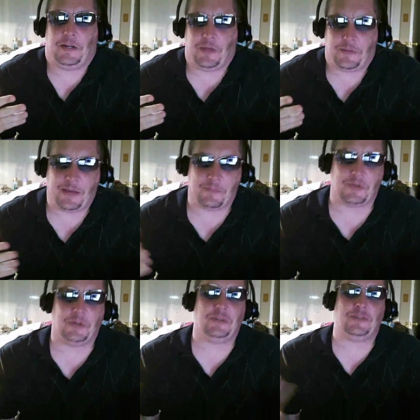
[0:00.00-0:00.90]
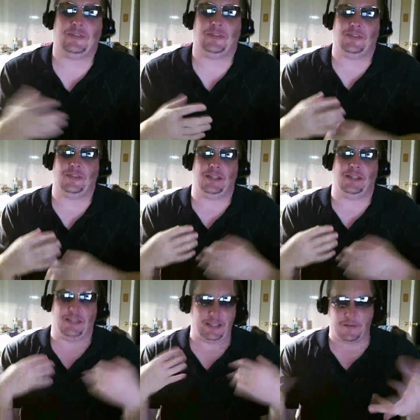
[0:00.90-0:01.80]
with me. I'm so used to the
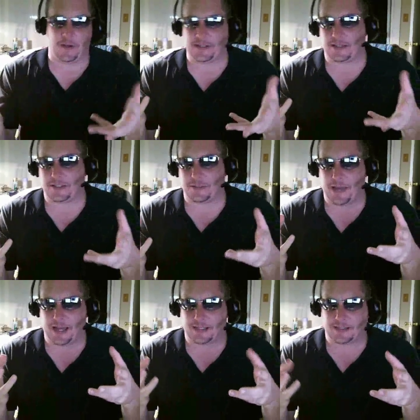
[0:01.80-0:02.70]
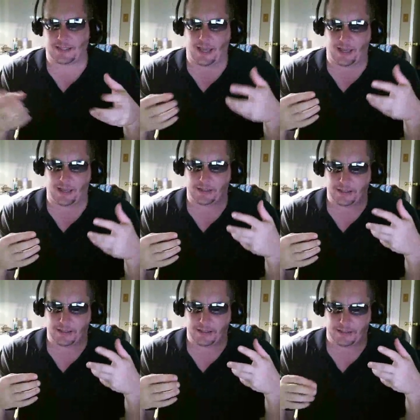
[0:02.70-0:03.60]
default texture packs and
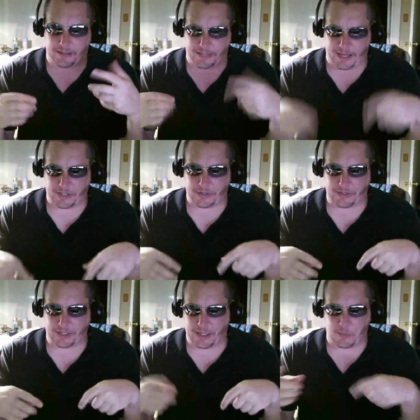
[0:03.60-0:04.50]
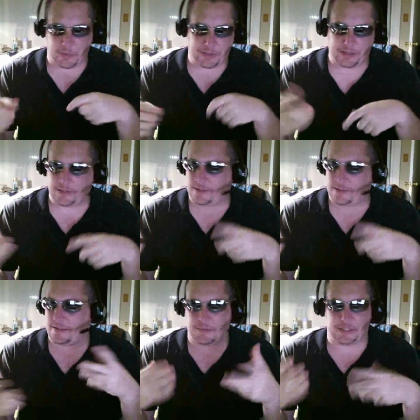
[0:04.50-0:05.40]
the textures that come with
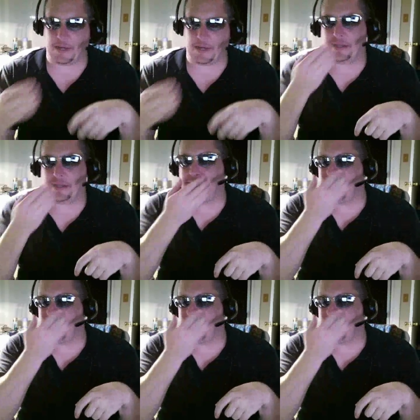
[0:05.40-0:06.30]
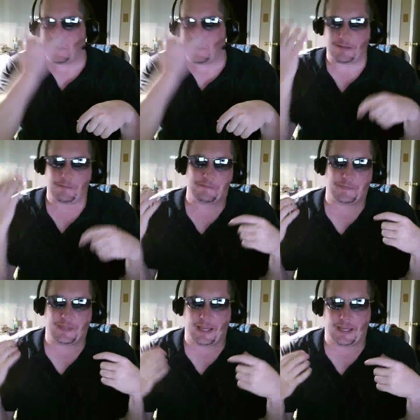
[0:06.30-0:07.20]
some of these mods
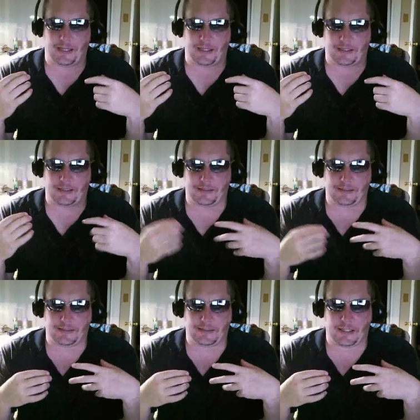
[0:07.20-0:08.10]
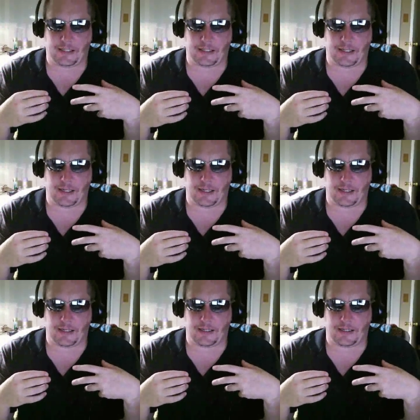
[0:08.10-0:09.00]
that, like,
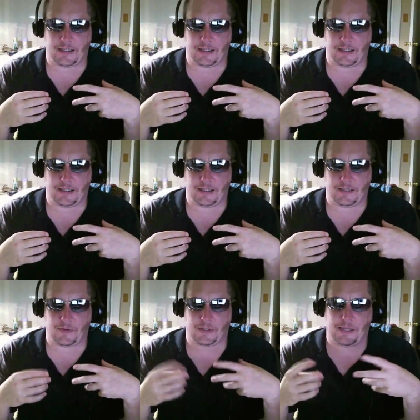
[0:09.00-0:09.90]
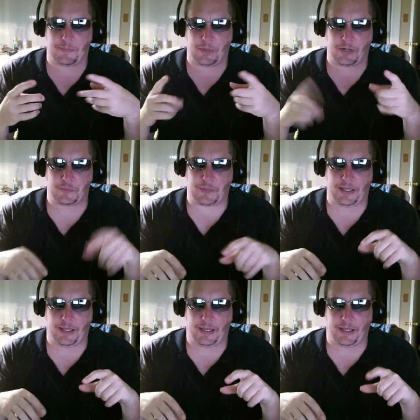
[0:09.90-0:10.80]
uh, for example, when I was
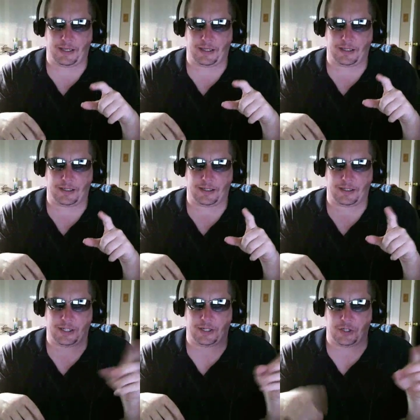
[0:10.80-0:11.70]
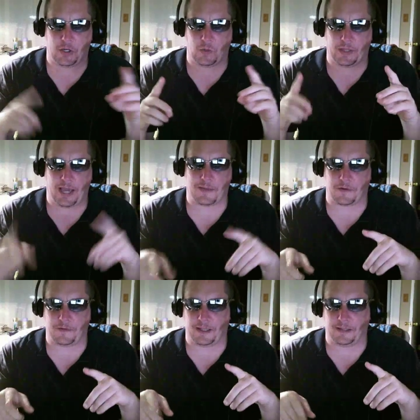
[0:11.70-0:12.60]
playing uh, G and Joe with
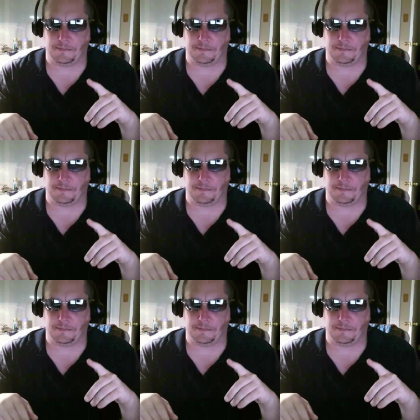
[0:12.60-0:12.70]
Hammerfell,